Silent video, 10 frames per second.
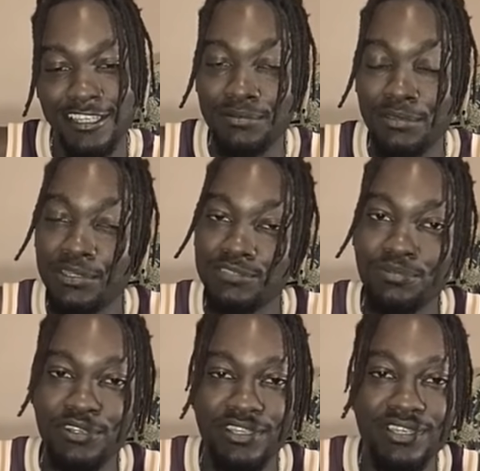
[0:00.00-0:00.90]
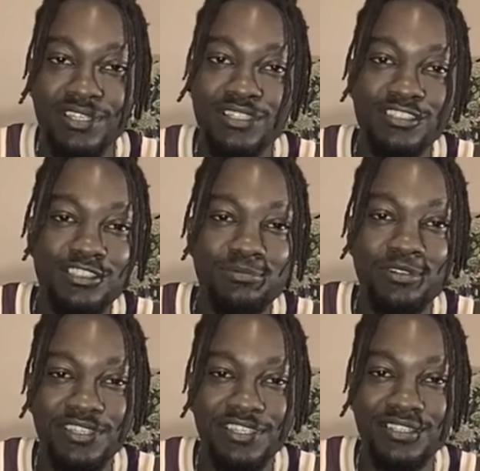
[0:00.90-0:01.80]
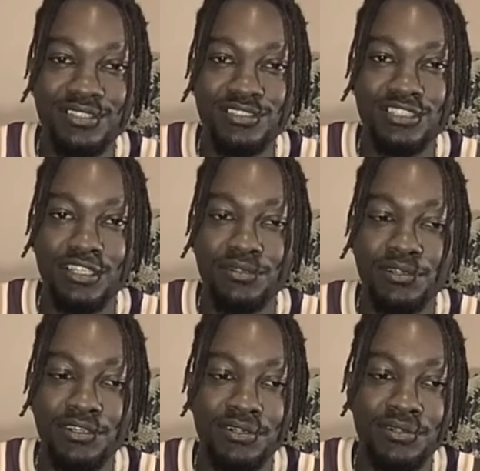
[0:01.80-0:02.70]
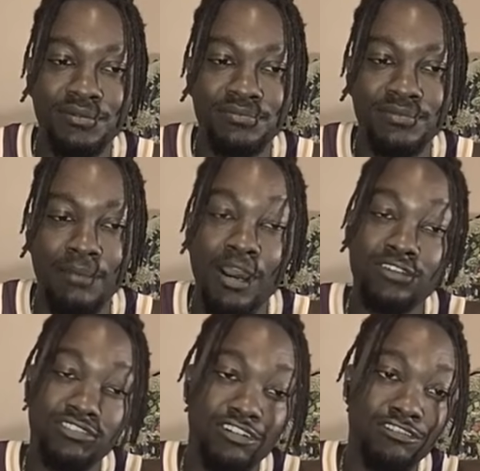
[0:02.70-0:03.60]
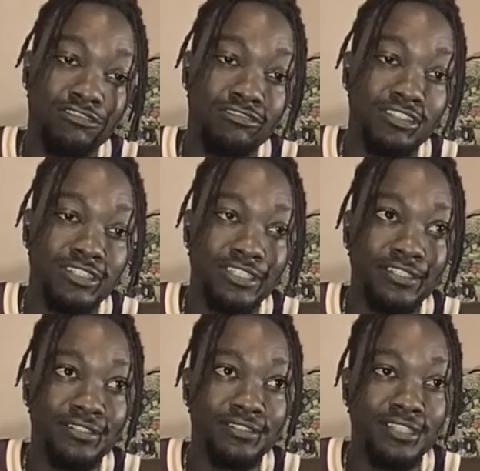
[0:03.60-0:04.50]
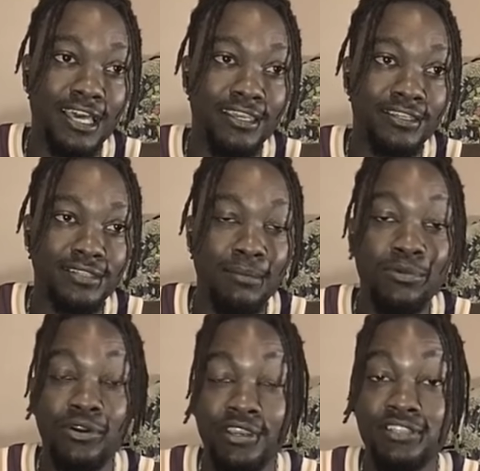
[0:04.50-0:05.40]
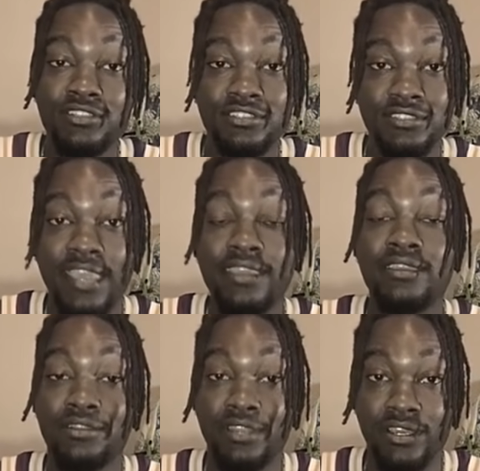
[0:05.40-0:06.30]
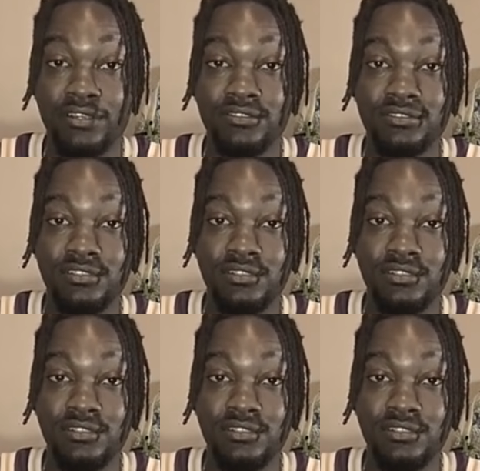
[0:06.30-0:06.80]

I mean, it's pretty endless. It's pretty endless. And um, I'm also looking like I'm more into staking now.